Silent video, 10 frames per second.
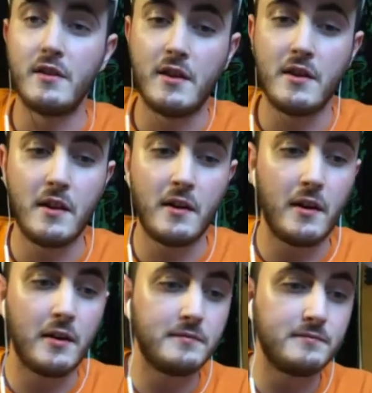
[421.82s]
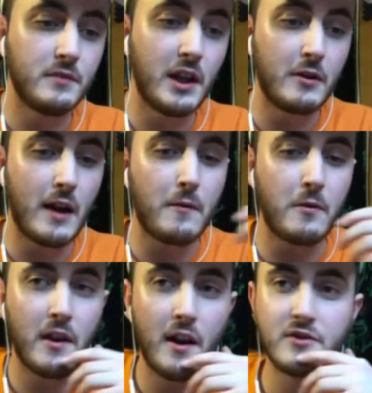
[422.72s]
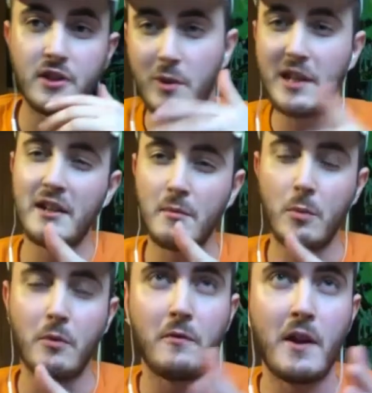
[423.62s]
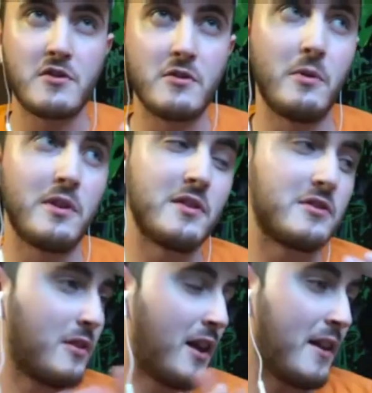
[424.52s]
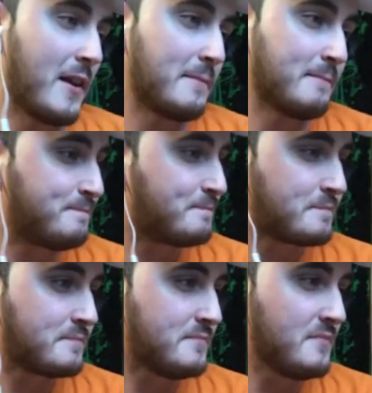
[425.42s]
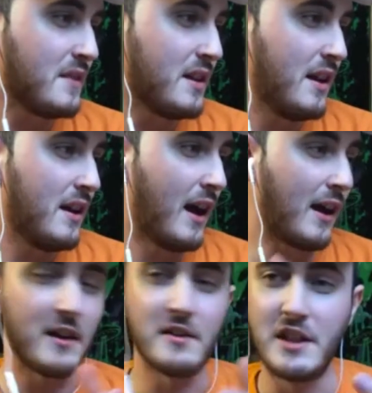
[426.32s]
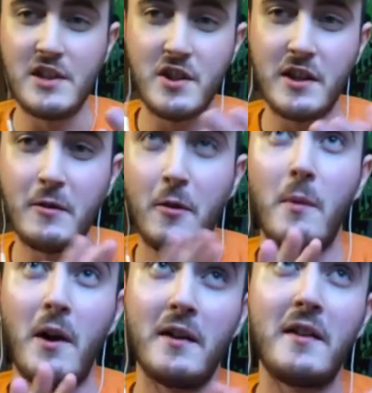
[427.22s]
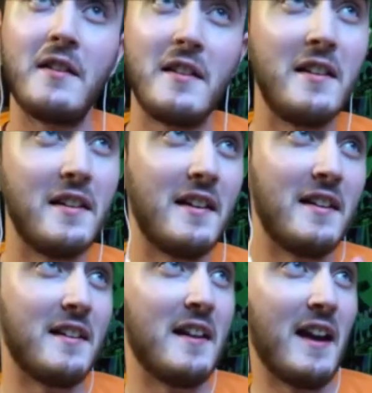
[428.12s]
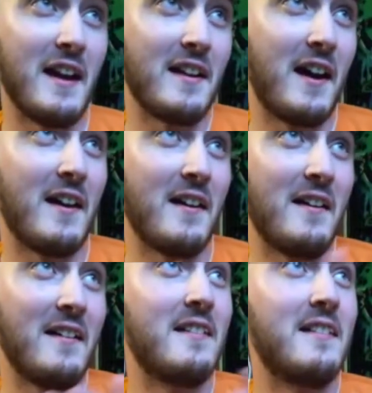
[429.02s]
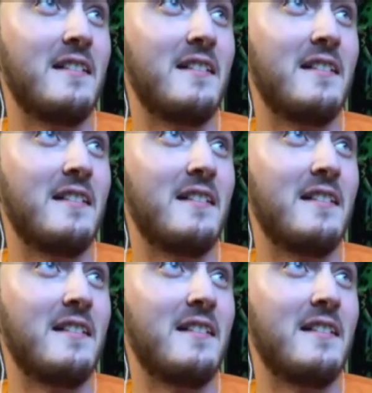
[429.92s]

And then later after that, I was like, we need to get more professional with it. So I got a DJ Hero mic, and I